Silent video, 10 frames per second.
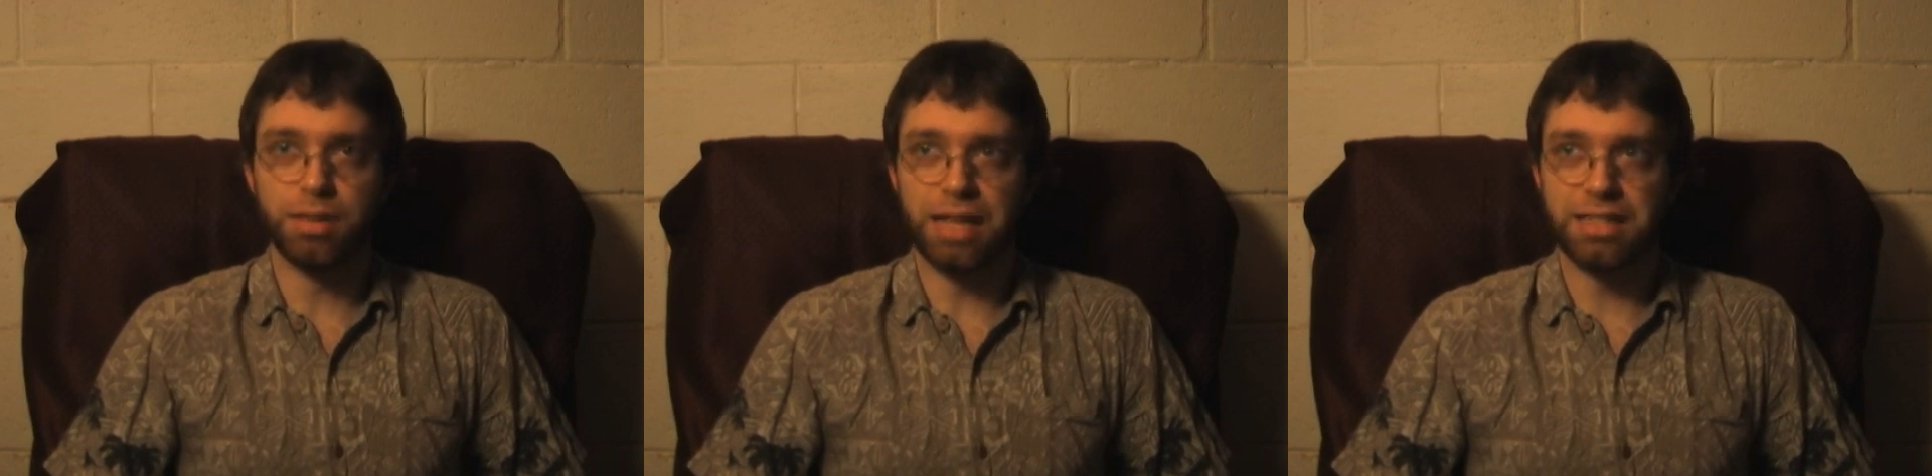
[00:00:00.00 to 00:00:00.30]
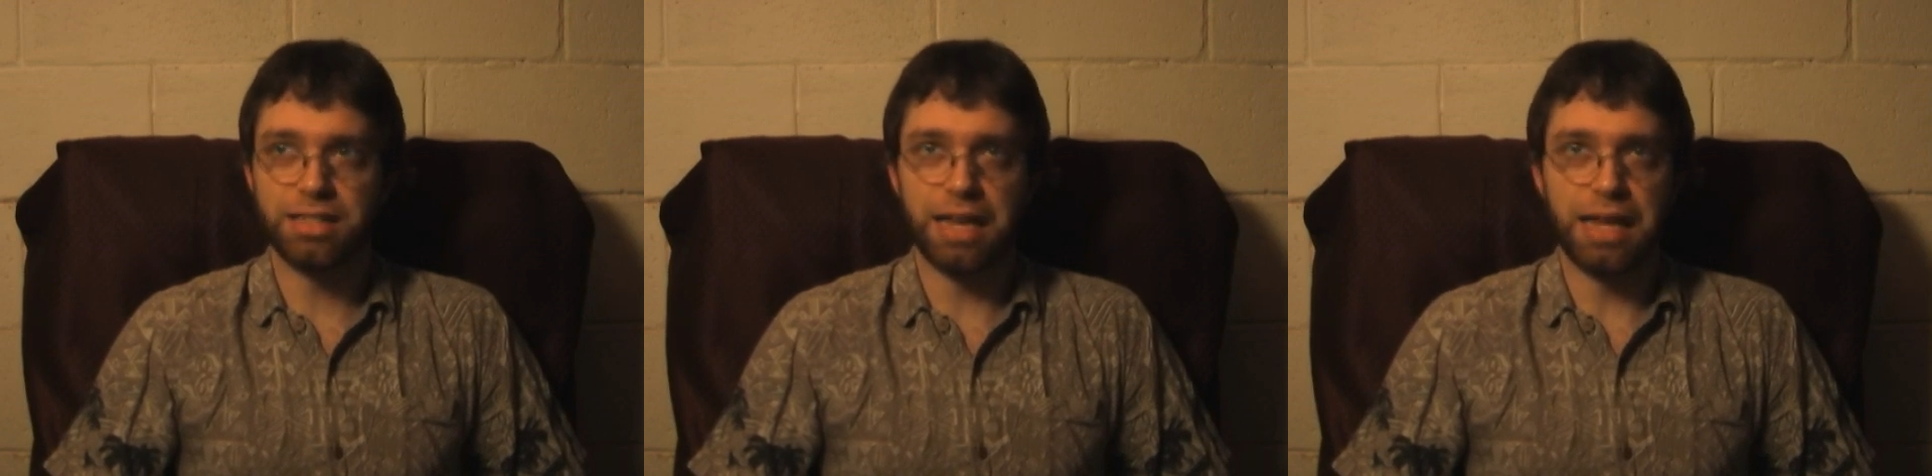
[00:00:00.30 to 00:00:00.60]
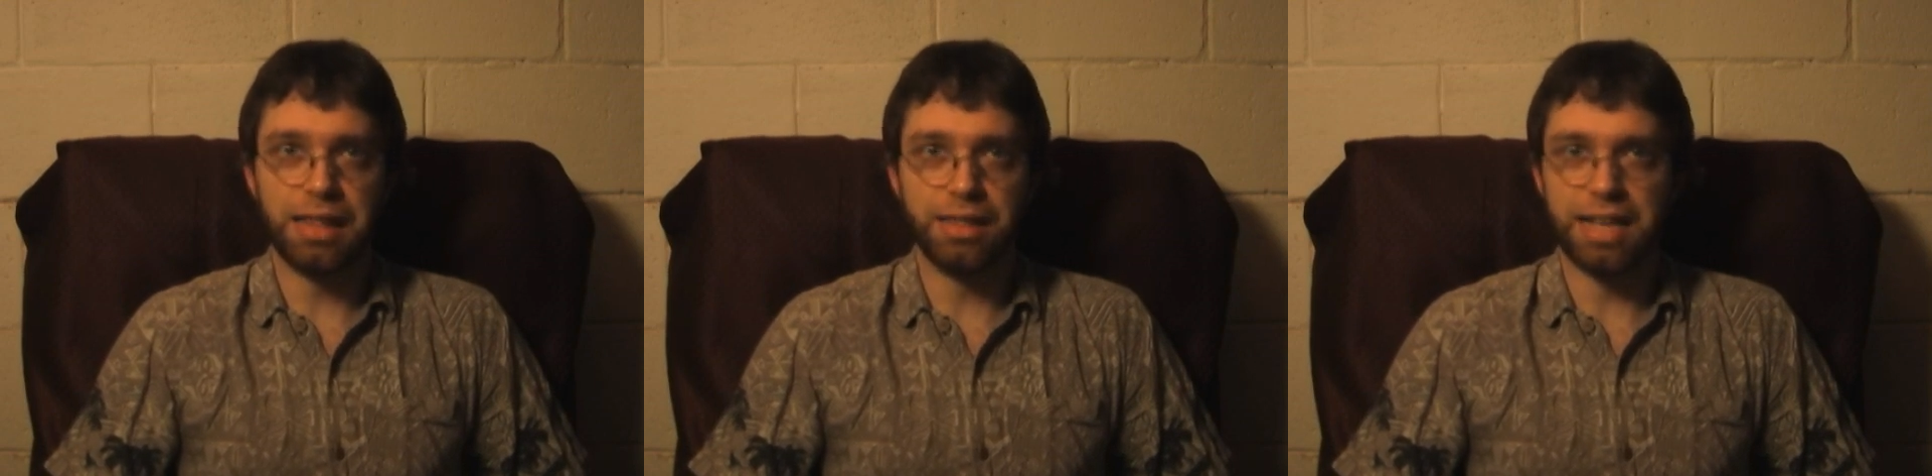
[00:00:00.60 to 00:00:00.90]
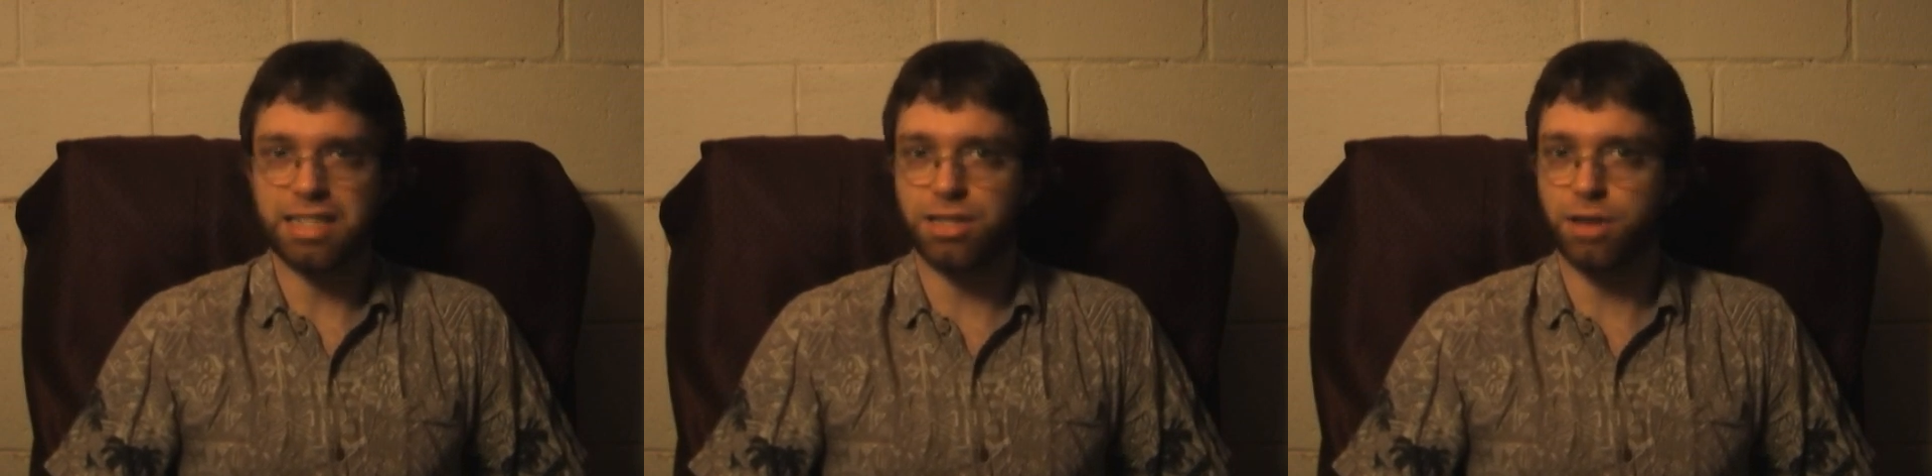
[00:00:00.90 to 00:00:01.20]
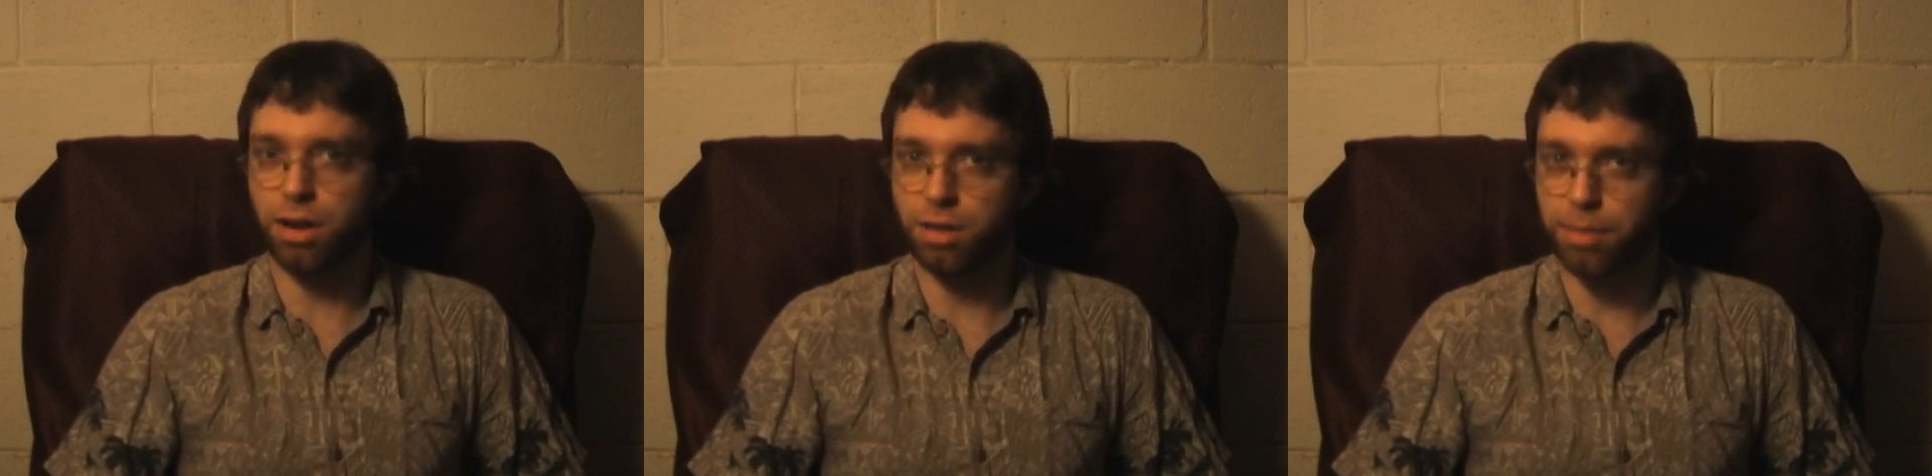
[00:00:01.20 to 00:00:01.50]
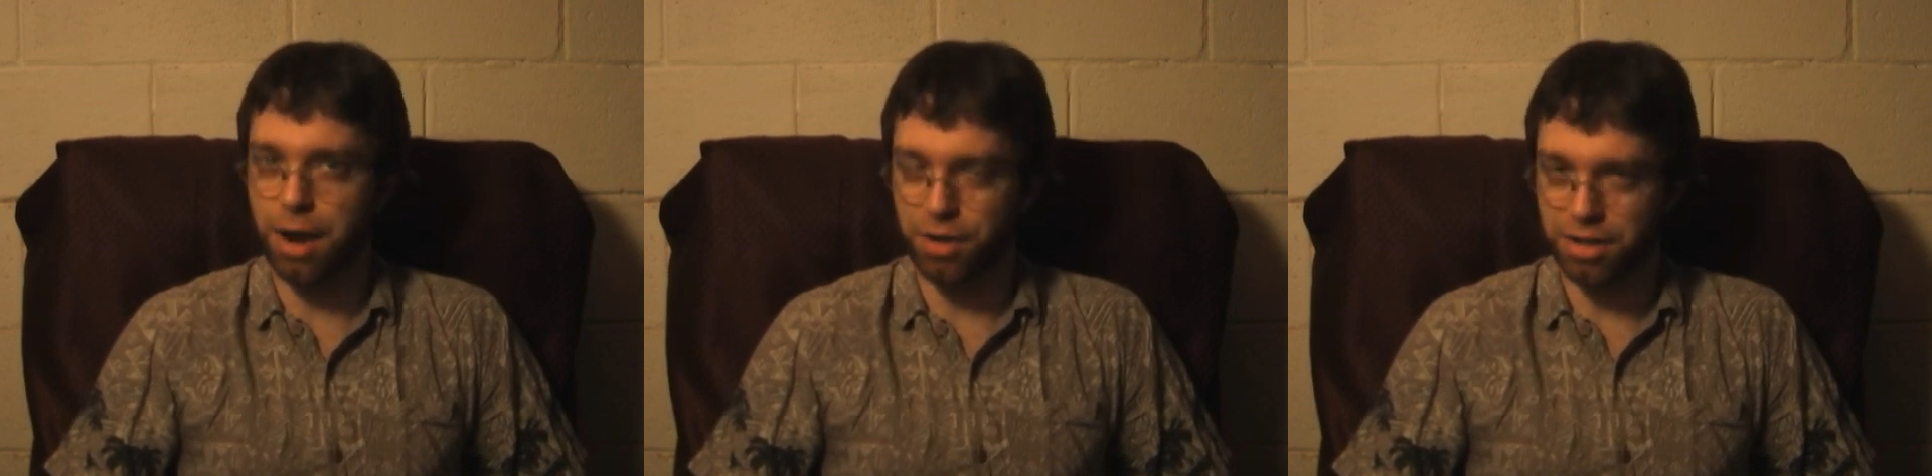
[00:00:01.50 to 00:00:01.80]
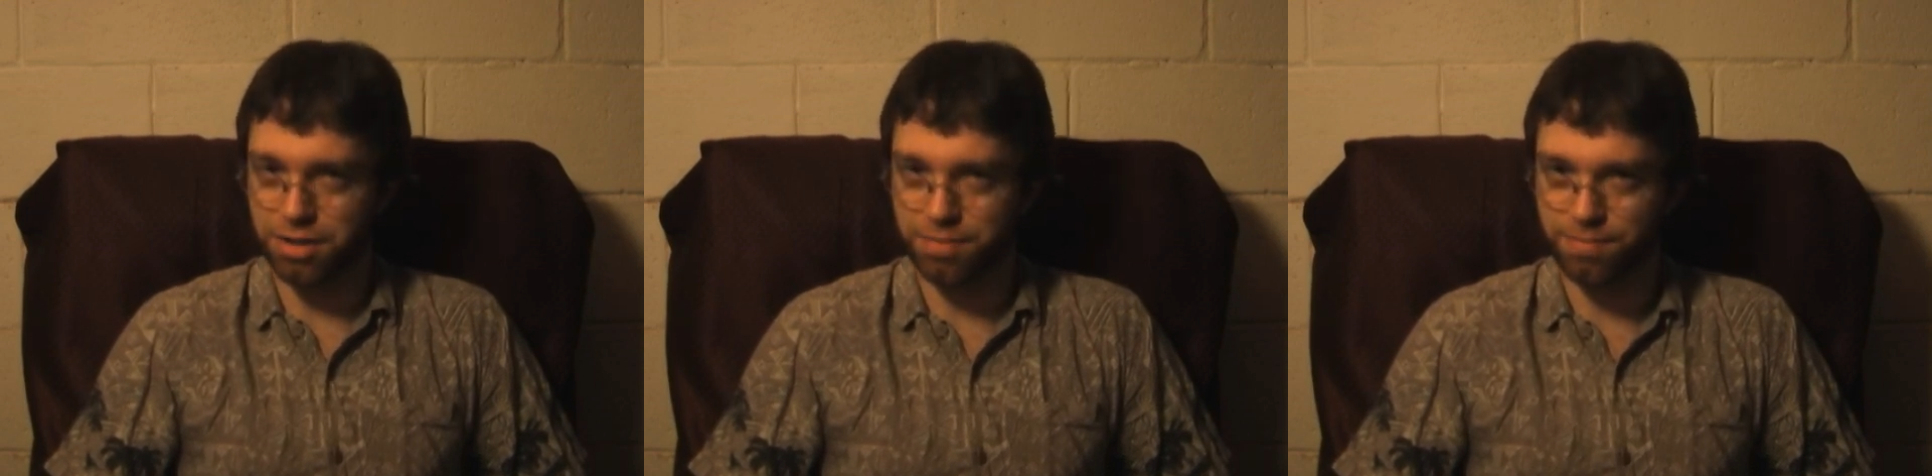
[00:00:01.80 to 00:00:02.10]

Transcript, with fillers: let's say, less subtle about it.